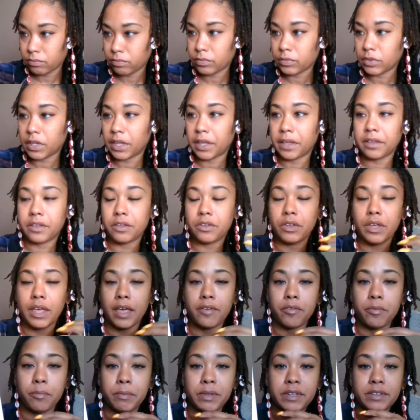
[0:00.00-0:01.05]
yeah, you
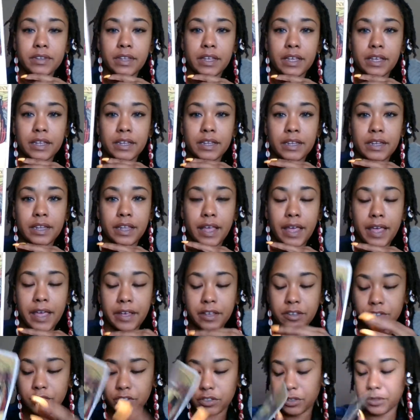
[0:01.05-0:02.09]
haven't been taking any
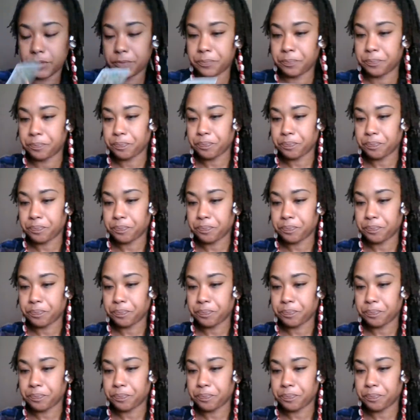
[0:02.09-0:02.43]
action.